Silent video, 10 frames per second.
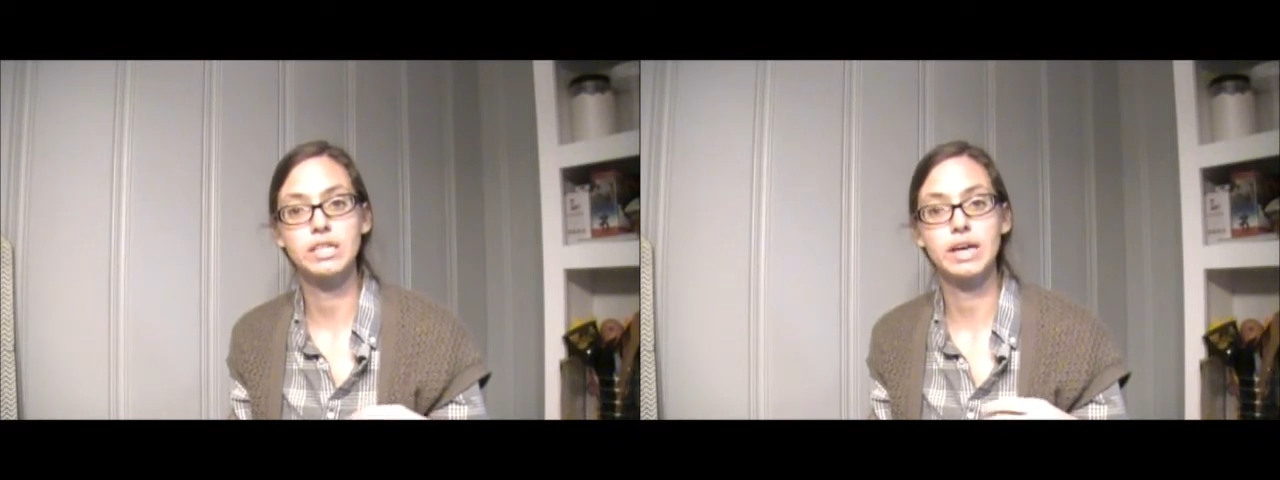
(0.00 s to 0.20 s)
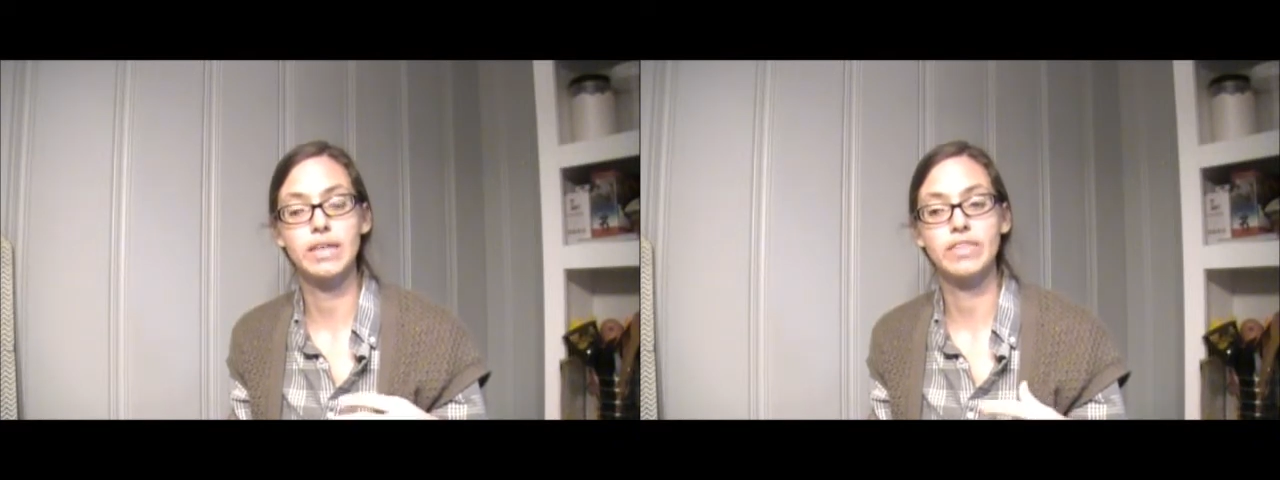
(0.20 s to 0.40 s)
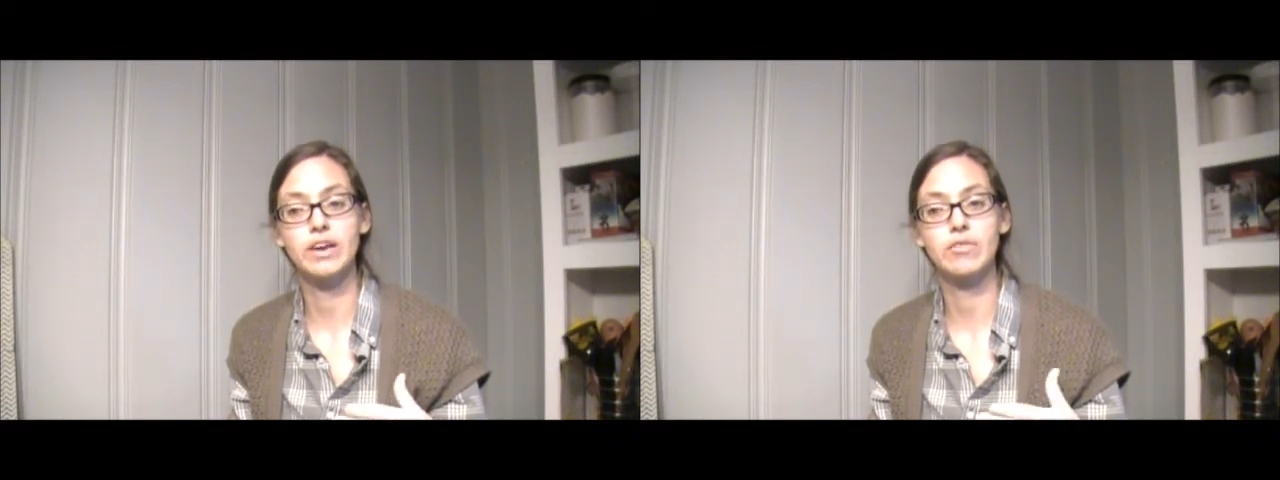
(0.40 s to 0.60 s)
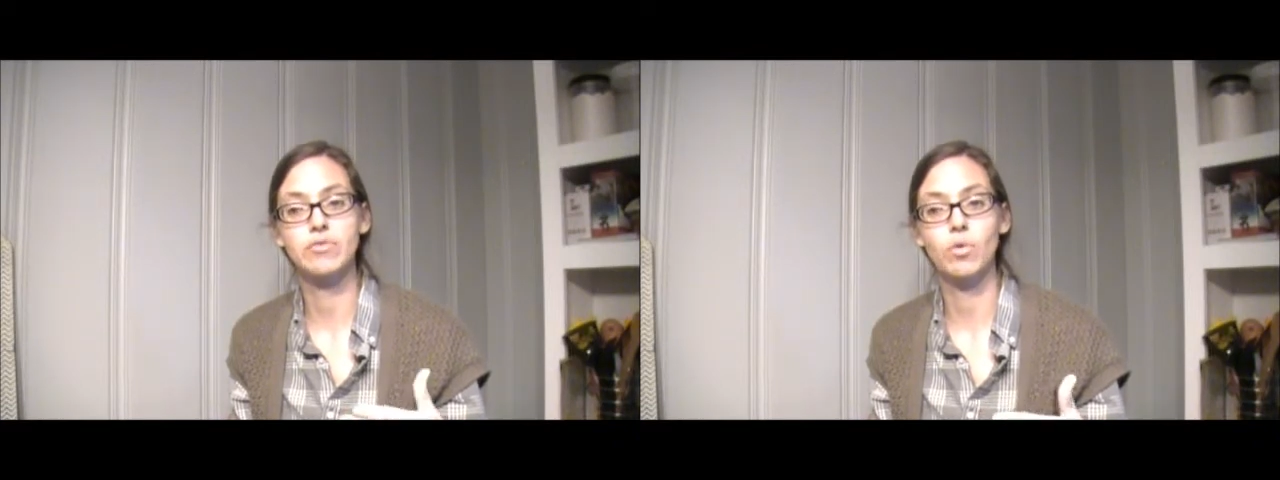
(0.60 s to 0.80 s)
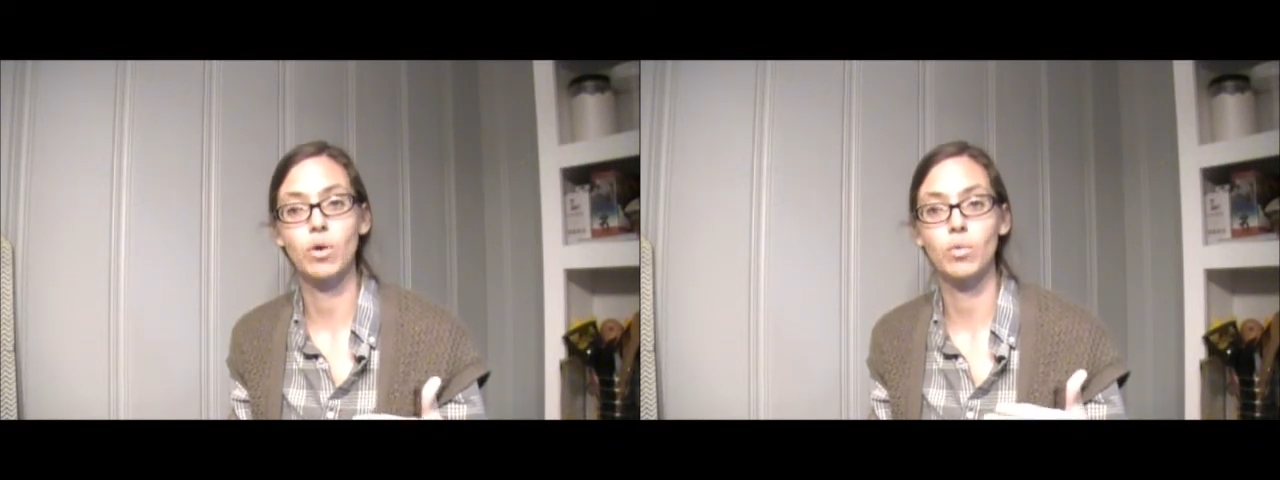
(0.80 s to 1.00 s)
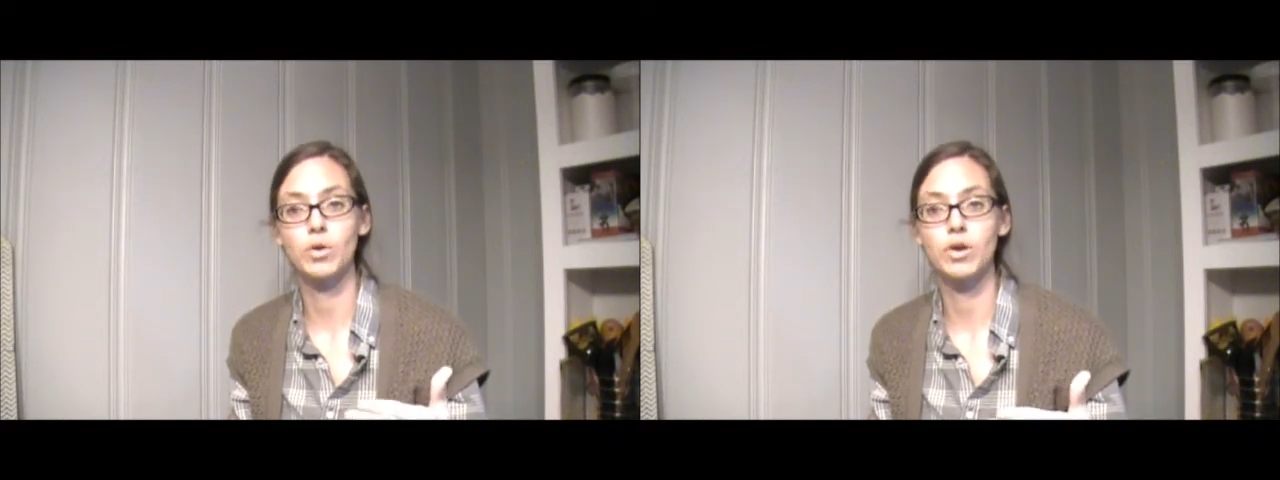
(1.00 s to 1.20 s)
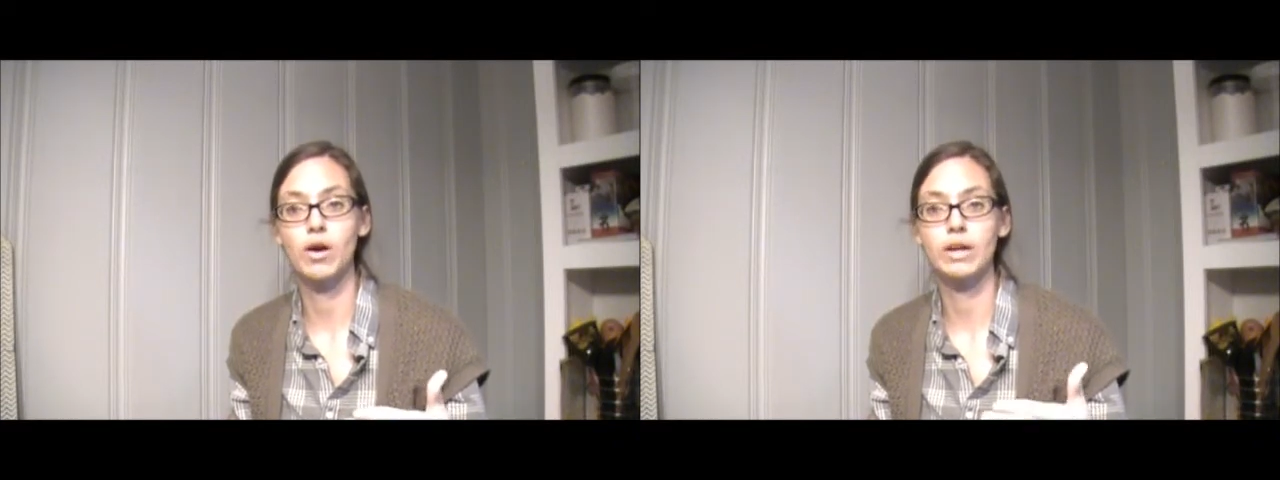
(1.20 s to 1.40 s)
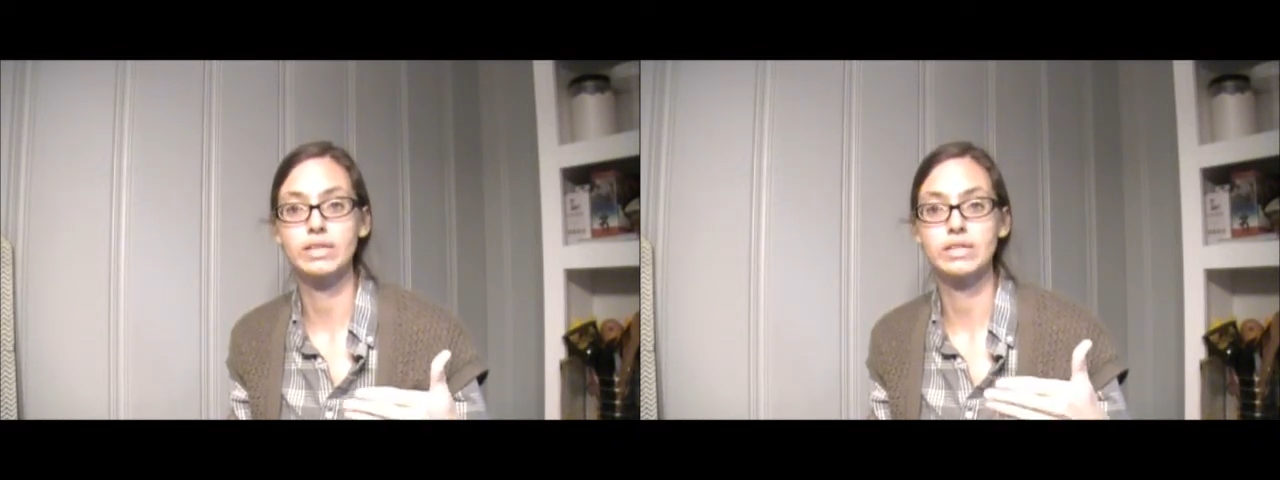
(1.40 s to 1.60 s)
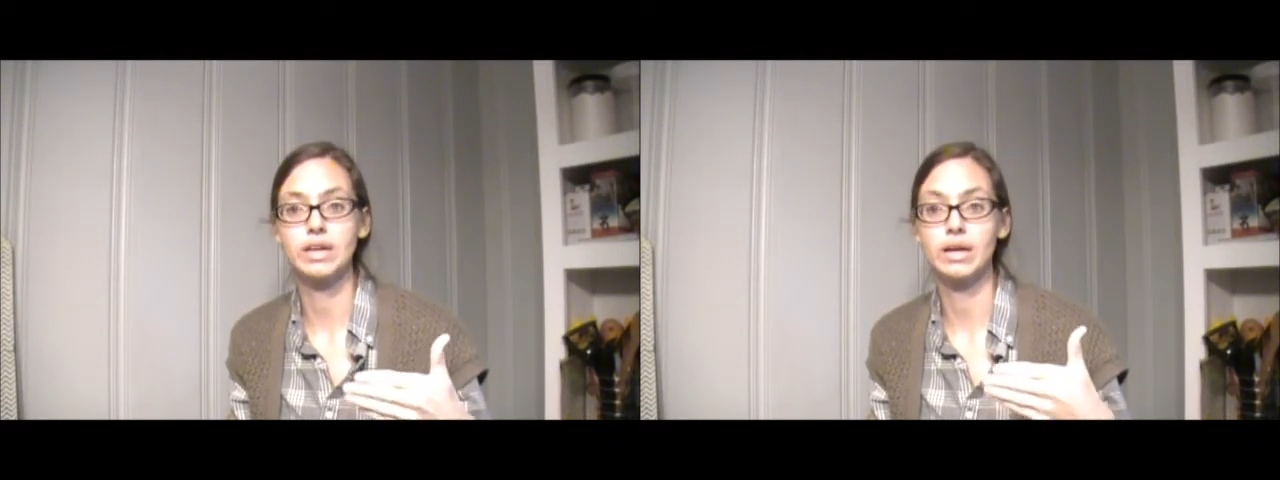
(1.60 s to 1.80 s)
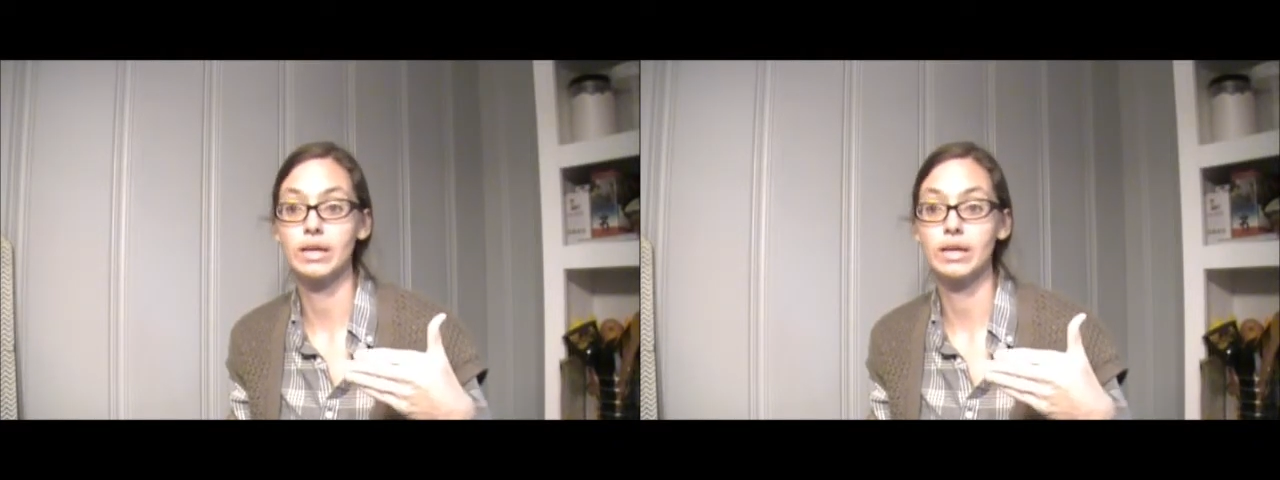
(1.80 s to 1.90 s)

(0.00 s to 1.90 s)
and therefore we're not